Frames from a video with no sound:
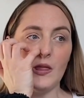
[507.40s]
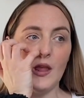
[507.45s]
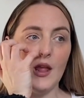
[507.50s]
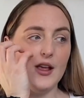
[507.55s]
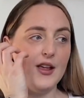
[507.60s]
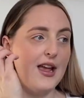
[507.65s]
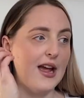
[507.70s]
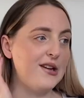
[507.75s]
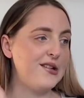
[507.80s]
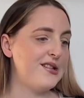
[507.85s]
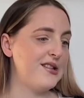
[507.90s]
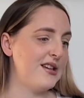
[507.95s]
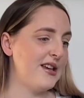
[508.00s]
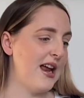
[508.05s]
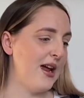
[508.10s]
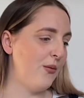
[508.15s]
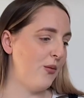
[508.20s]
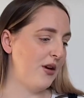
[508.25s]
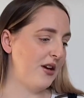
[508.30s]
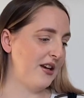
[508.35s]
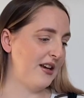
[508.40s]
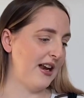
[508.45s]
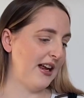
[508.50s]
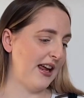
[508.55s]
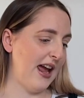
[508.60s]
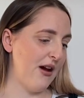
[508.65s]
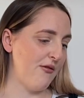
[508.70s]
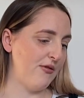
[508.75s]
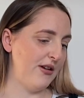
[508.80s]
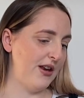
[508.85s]
Yesterday, what did I
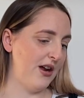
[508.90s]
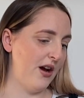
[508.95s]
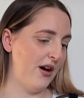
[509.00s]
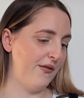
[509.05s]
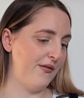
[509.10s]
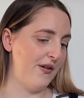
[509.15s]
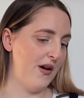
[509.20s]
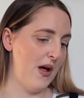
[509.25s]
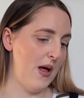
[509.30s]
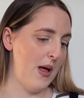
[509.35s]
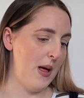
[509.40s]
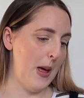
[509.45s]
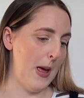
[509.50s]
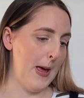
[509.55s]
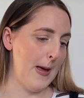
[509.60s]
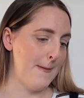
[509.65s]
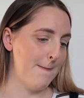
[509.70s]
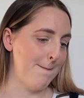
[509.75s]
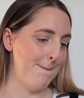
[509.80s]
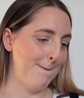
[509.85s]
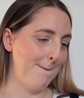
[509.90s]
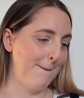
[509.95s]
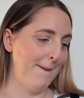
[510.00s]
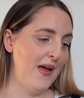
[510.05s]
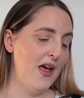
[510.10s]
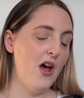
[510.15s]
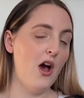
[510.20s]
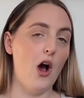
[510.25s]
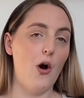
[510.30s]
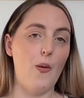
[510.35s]
get rid of?
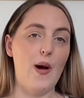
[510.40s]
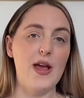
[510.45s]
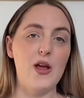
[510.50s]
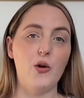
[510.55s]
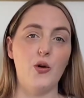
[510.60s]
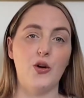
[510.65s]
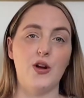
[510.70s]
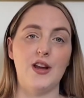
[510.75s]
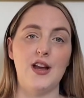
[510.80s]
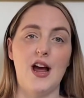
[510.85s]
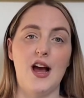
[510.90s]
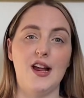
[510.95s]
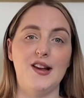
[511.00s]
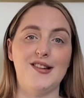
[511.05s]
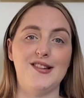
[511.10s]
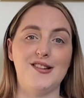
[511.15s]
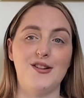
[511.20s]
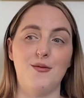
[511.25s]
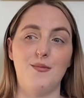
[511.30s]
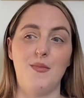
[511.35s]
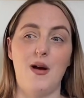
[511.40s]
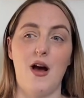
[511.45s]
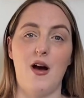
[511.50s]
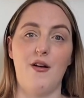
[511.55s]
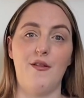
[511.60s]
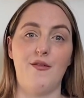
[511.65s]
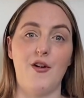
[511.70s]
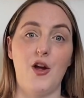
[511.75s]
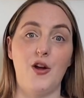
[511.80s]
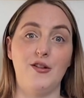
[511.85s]
Oh, I organised some
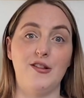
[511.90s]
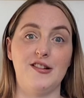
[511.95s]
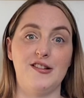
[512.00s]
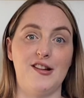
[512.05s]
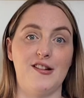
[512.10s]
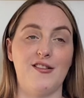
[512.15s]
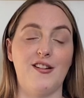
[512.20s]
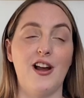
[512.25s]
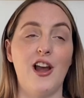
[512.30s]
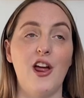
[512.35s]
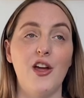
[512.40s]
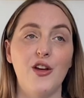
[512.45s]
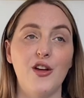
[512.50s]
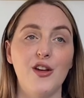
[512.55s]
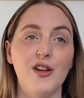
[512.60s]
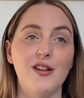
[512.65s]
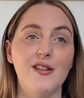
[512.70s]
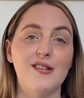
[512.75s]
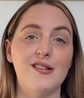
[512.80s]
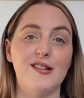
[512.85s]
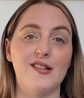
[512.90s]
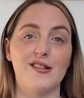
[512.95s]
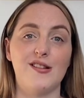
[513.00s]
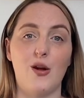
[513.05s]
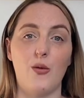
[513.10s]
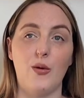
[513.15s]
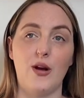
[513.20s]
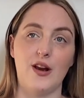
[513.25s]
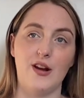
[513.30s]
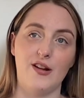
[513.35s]
of Otis's clothes, so
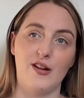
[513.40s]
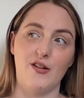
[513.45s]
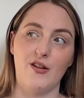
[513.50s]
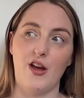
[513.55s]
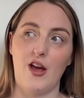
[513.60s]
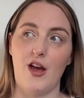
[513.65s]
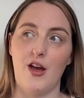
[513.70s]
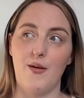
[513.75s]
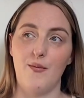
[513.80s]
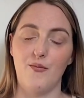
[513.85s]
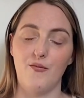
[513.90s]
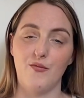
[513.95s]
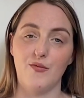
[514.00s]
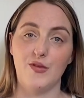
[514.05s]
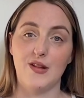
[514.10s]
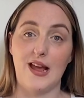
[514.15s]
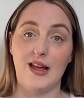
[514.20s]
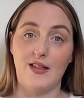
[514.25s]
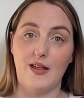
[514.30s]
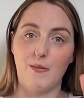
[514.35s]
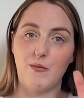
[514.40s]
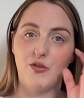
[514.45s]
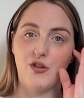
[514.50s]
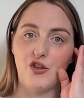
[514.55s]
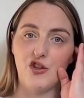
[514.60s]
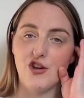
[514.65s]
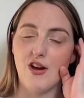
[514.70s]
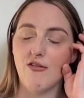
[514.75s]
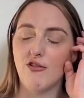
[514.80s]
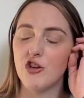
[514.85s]
we're going to take them to the
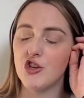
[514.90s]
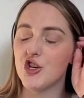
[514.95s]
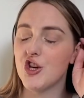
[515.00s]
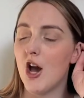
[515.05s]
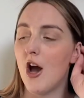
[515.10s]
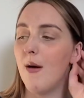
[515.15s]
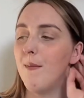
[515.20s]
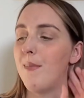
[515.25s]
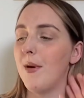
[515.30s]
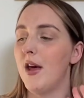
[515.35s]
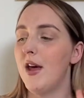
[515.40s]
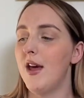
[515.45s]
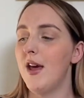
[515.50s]
charity shop.